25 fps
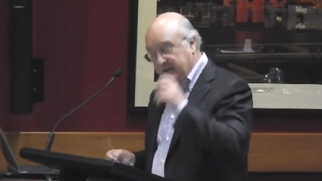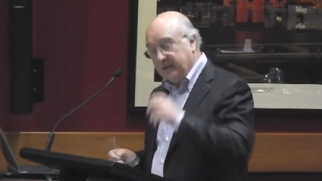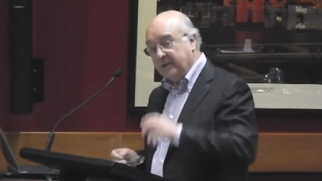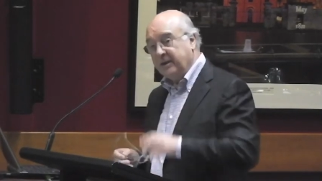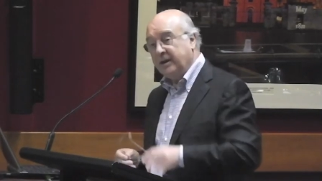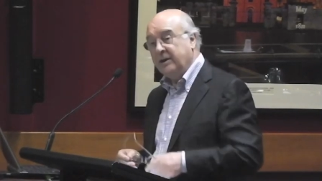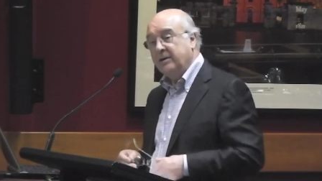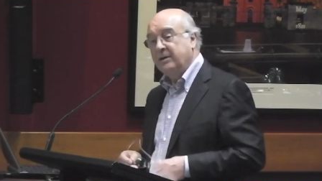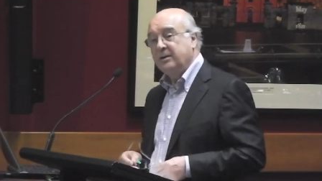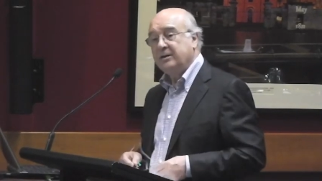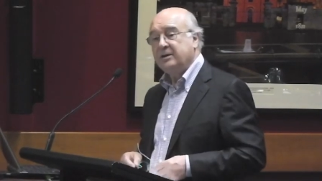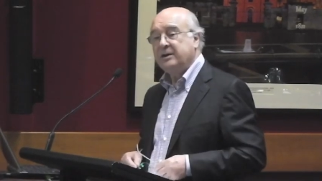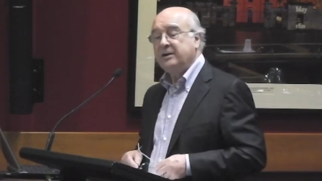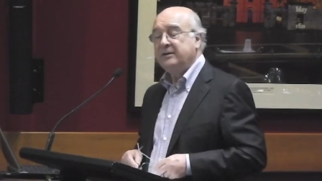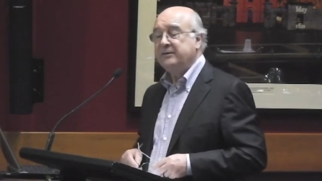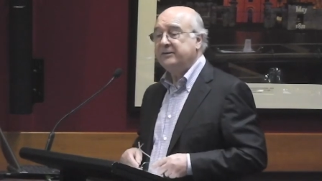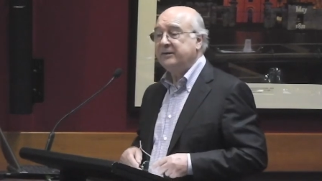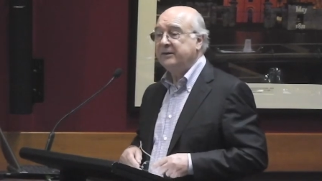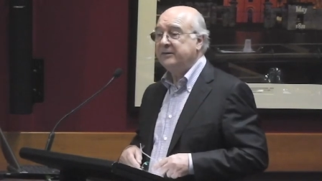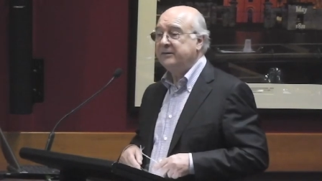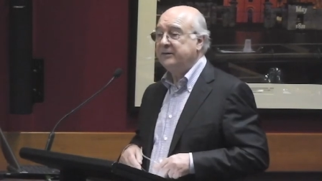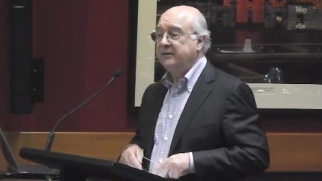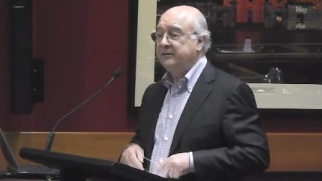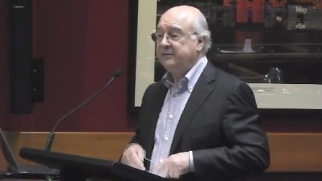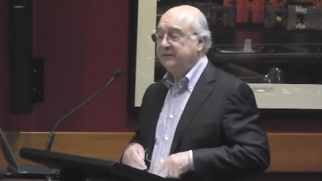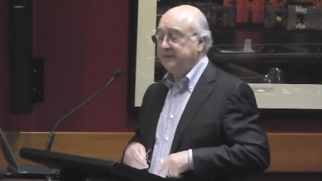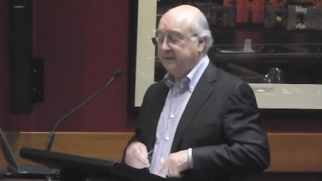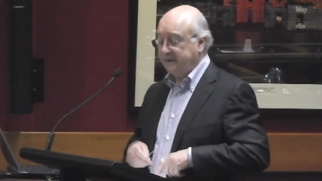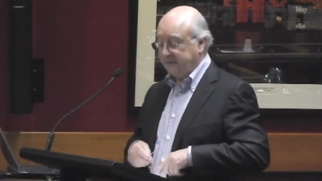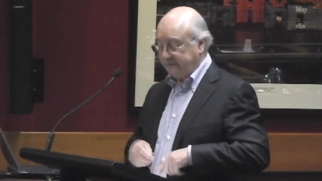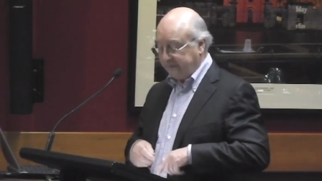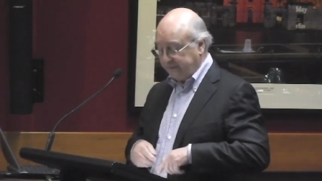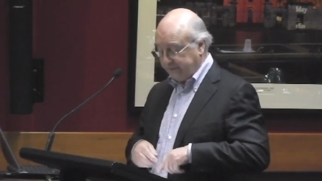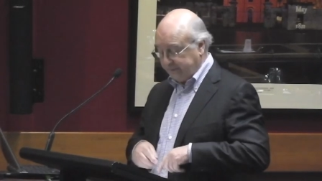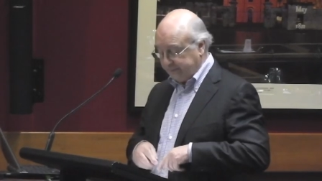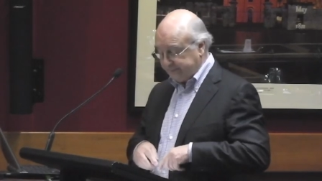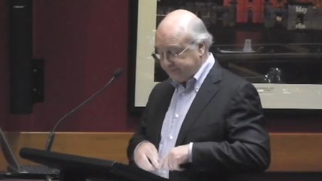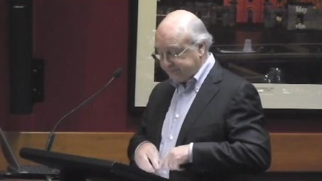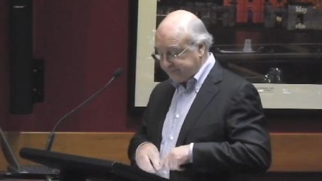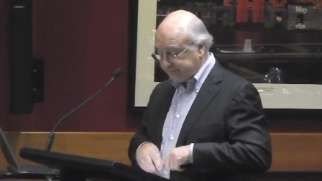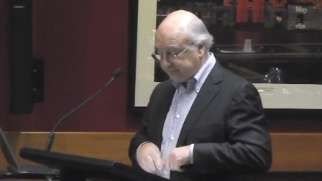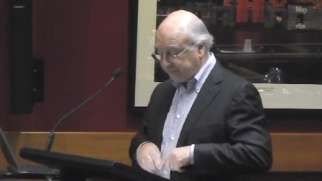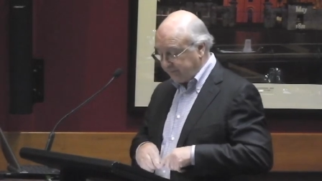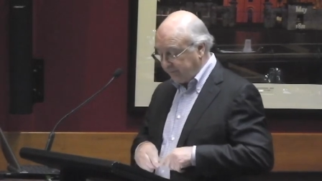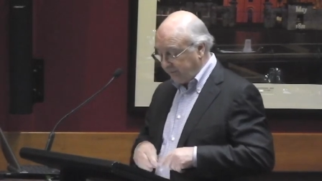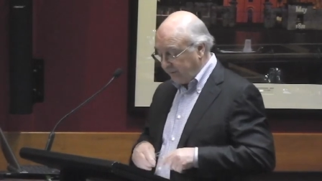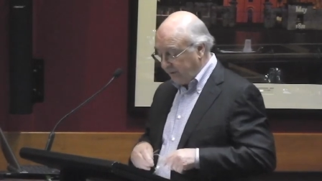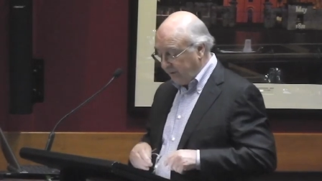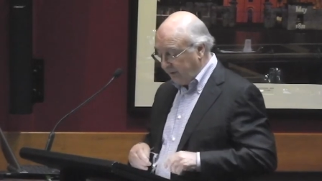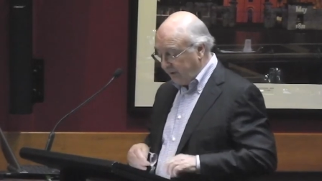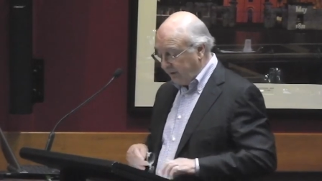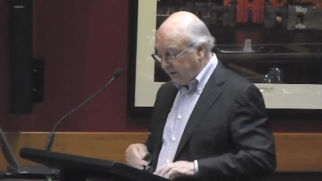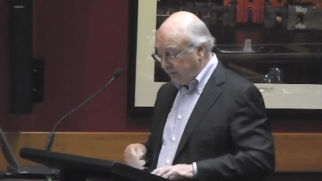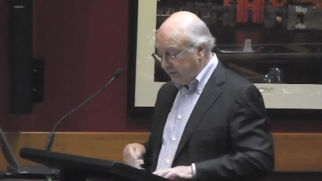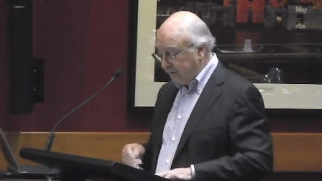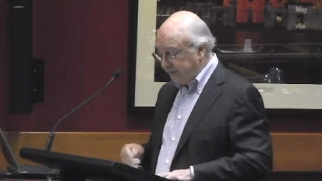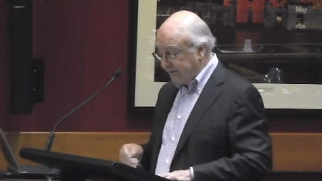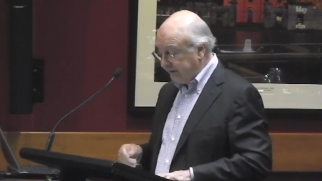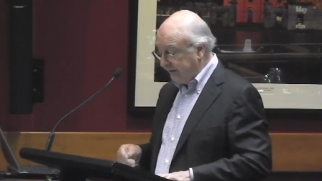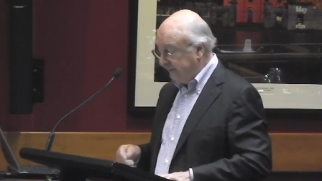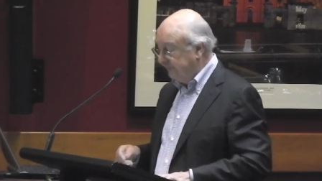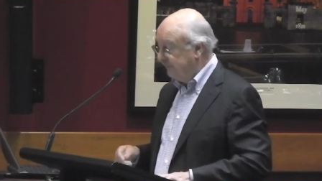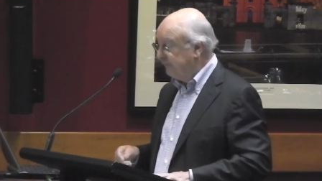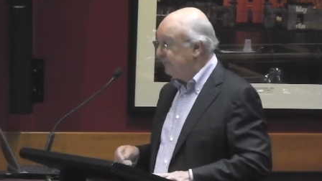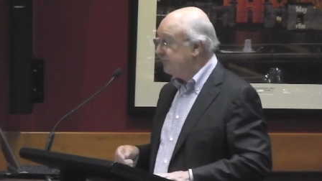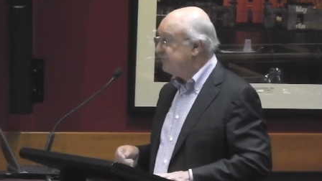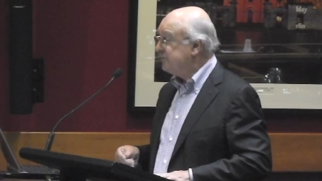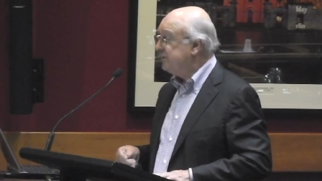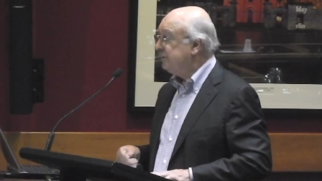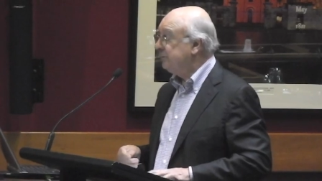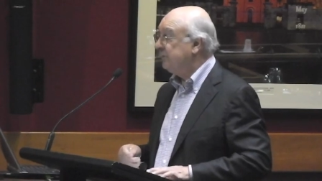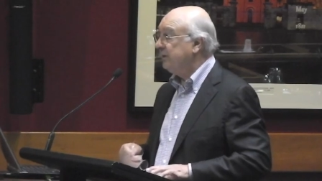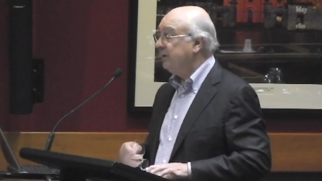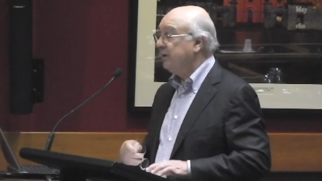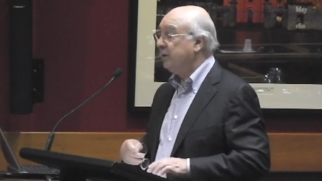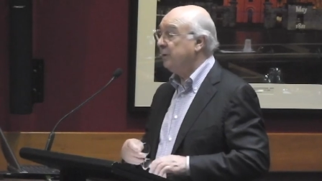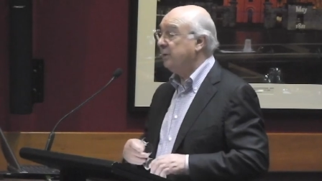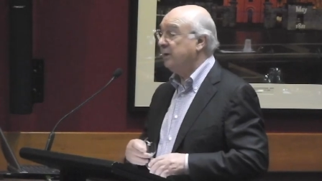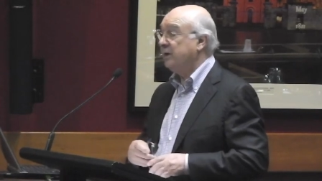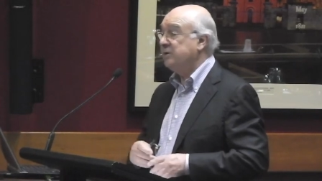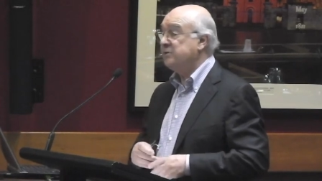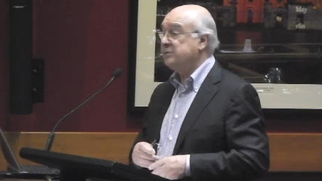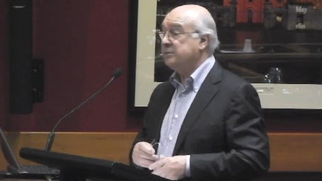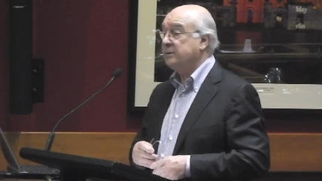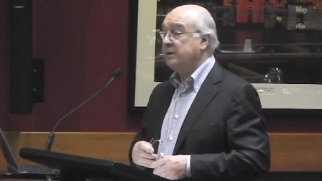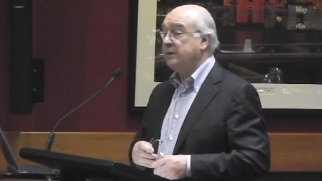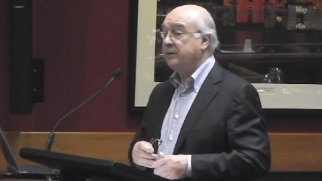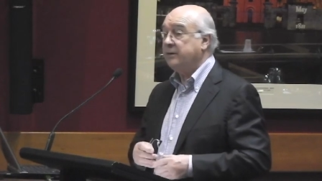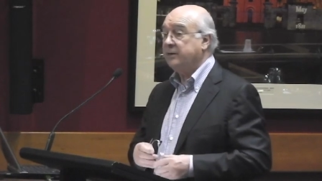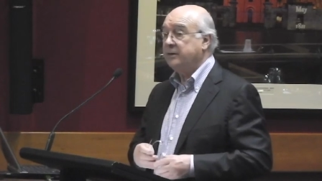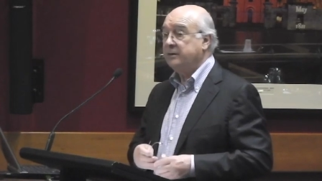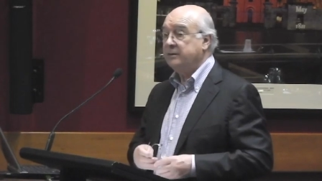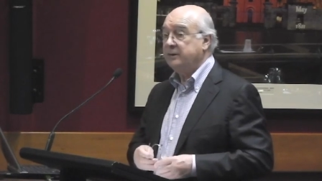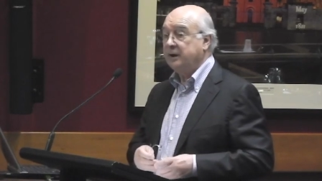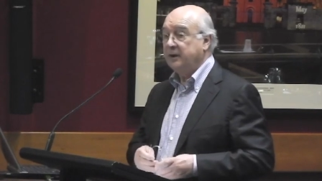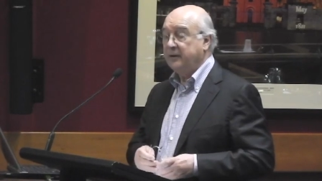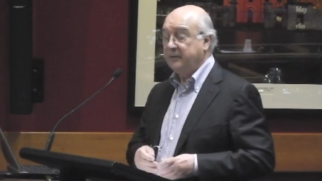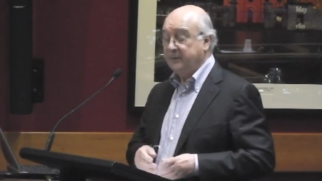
in 1966, I was a first year undergraduate at the,